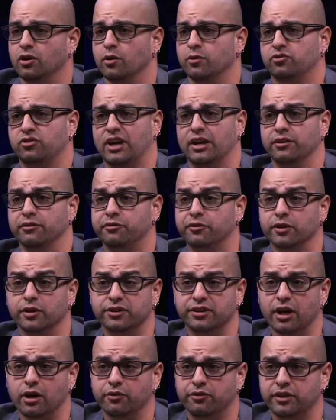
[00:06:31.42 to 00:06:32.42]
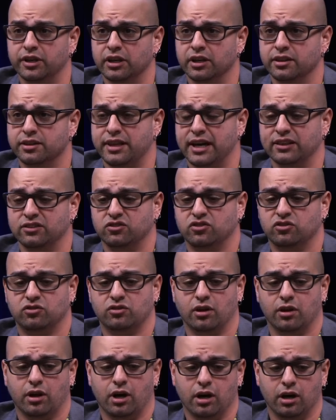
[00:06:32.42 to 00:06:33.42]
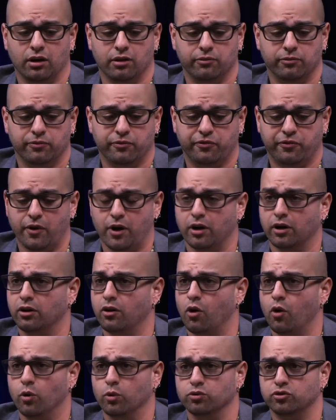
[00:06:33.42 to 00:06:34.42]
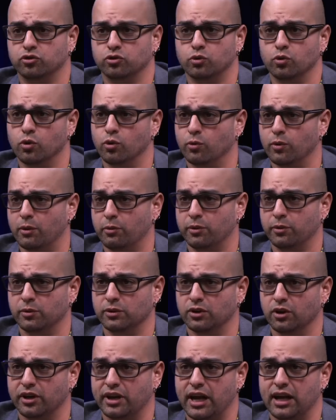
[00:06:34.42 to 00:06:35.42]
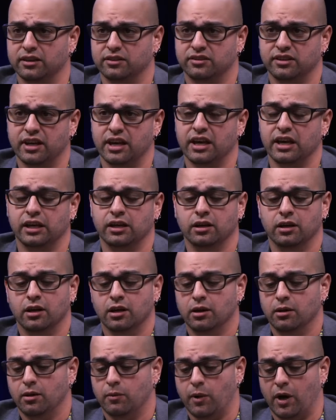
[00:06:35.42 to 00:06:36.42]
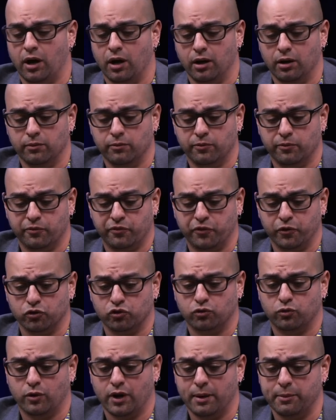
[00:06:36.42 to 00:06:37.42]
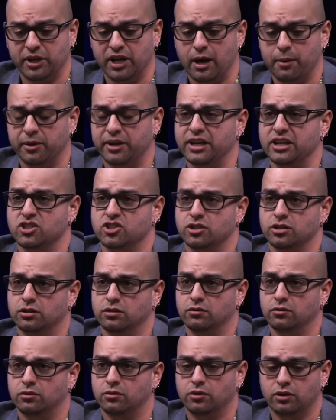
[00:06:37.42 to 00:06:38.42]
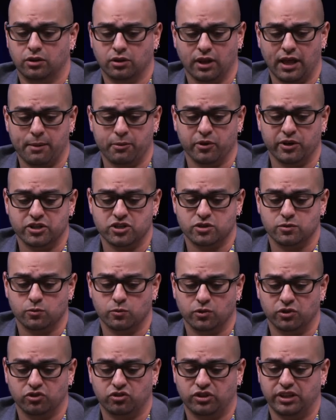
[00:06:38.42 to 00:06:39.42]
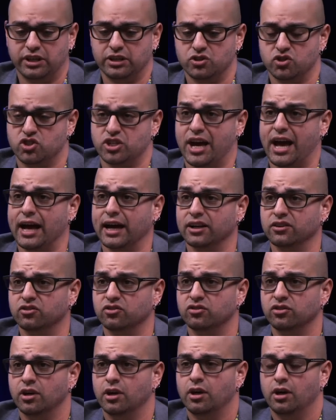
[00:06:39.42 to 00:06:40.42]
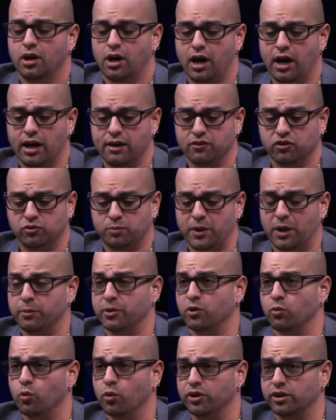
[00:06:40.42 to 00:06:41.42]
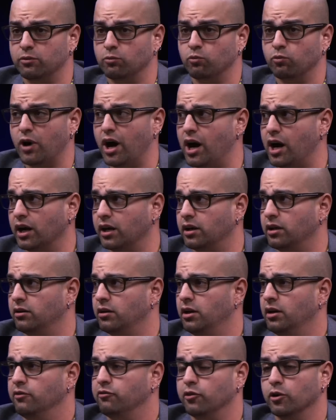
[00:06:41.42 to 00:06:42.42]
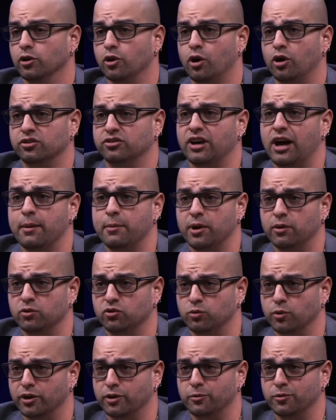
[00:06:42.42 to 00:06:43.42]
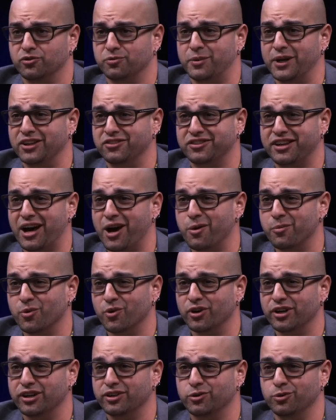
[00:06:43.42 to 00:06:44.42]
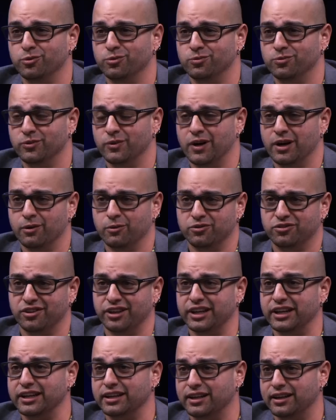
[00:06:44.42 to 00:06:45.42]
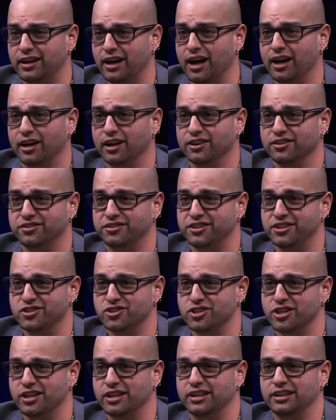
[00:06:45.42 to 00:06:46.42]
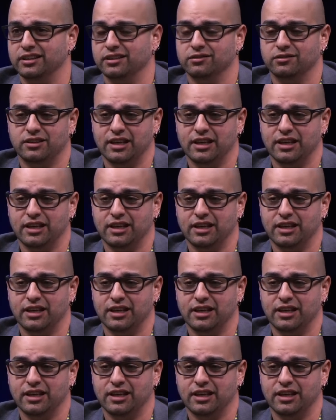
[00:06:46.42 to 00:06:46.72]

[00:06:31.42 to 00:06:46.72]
Sound of Philadelphia. That's funk, old school, what we would look at today. First Grammy nomination collaboration was in jazz. I have a Spelman Award in rock. For a long time, I was working with Space Cowboy, who was Lady Gaga's DJ.